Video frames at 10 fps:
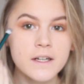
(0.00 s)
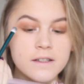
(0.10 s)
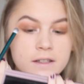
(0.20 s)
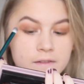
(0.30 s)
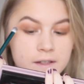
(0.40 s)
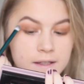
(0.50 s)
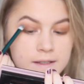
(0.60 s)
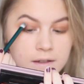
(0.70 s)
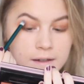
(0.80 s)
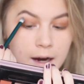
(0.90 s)
I don't know if you can
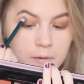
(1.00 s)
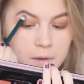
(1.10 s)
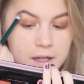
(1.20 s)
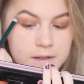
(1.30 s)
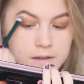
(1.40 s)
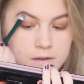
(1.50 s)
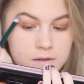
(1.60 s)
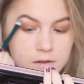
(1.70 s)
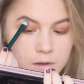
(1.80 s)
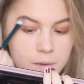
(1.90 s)
see on camera, but it's
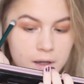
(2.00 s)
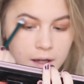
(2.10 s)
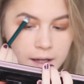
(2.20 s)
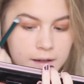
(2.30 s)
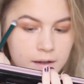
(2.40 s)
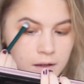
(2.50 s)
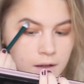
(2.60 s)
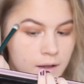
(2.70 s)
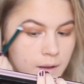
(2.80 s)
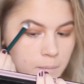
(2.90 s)
super like
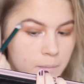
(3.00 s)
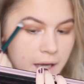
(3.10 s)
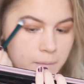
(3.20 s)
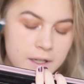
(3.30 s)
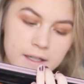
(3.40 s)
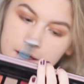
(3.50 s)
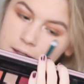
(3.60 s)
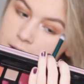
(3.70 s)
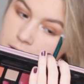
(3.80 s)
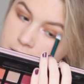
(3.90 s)

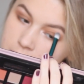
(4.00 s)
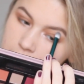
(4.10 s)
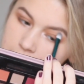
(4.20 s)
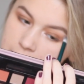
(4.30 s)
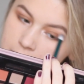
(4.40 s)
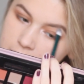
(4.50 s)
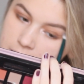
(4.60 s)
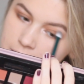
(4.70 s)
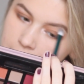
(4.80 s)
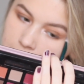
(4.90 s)
pigmented and shiny, and I
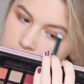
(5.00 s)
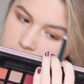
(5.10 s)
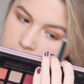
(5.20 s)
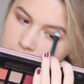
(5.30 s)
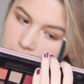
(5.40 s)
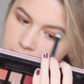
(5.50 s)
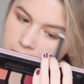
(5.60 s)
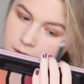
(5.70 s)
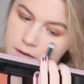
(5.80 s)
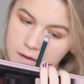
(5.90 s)
just absolutely love
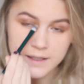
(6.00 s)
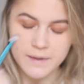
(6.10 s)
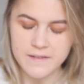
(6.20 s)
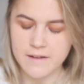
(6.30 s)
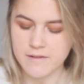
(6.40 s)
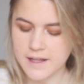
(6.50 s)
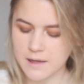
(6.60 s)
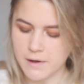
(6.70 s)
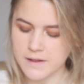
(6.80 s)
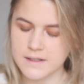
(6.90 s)
it. That's my favourite
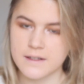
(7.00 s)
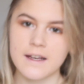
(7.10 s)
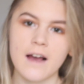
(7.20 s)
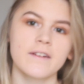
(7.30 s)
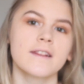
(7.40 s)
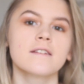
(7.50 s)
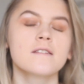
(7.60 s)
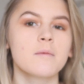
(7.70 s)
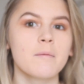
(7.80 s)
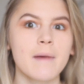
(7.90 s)
thing about this look, having the
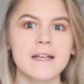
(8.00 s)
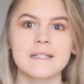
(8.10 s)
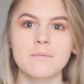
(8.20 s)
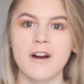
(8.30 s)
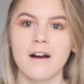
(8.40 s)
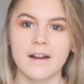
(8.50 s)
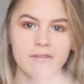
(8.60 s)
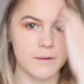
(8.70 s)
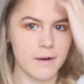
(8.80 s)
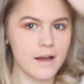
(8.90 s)
super messy brown
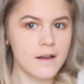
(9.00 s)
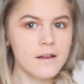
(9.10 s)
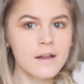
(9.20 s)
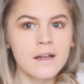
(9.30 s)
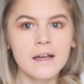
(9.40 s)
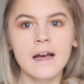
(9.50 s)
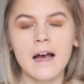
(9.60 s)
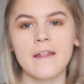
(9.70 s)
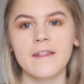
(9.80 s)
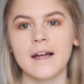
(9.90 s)
everywhere
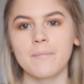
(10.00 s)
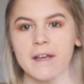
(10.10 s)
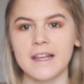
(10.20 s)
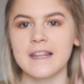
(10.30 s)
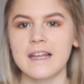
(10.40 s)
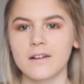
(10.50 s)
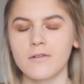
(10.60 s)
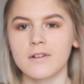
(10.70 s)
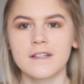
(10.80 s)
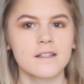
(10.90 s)
and then making the inner
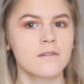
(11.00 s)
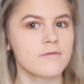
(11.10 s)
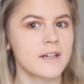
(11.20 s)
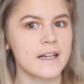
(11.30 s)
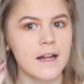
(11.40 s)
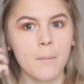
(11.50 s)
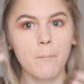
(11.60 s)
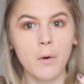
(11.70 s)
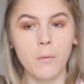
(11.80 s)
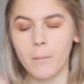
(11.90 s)
corners really like
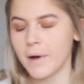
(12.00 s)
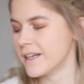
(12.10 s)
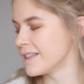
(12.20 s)
boom.